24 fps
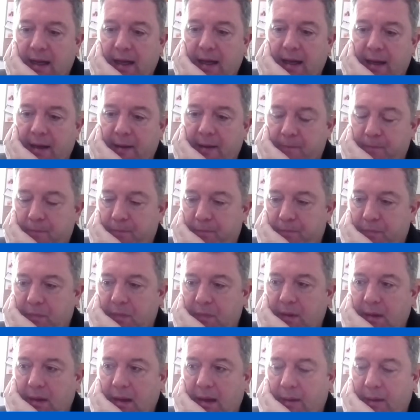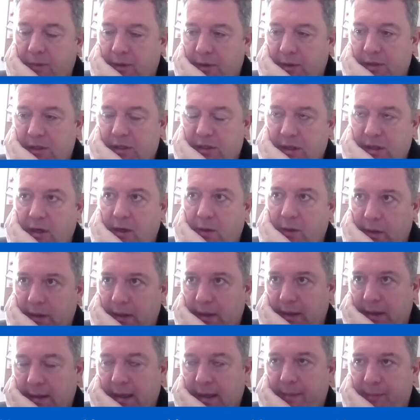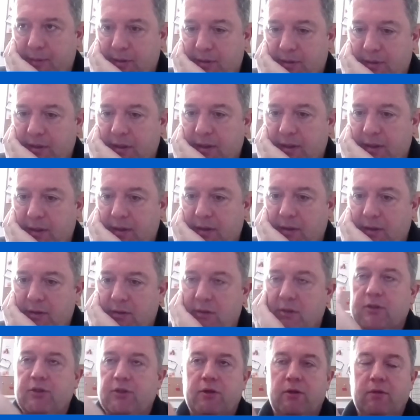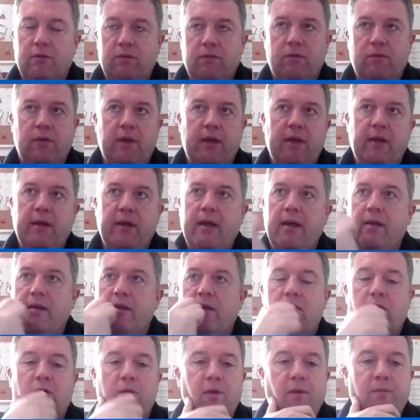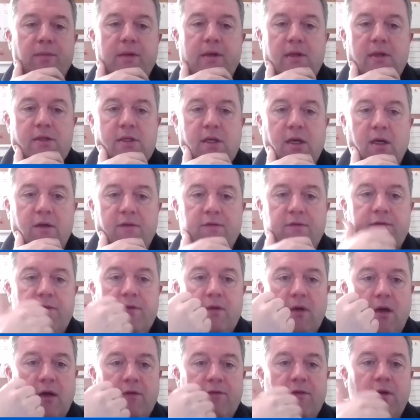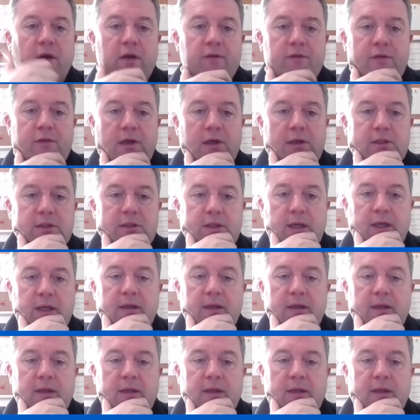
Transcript: And when I saw what had happened, I said, sure, you can get it in a couple of minutes off LiveCosts.